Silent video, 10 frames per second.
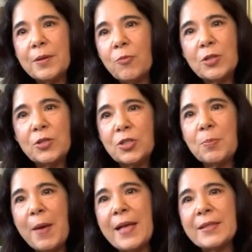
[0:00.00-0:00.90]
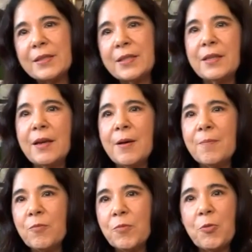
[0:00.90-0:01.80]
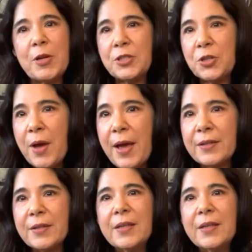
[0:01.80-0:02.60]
what just passed the, uh, the Rescue Act.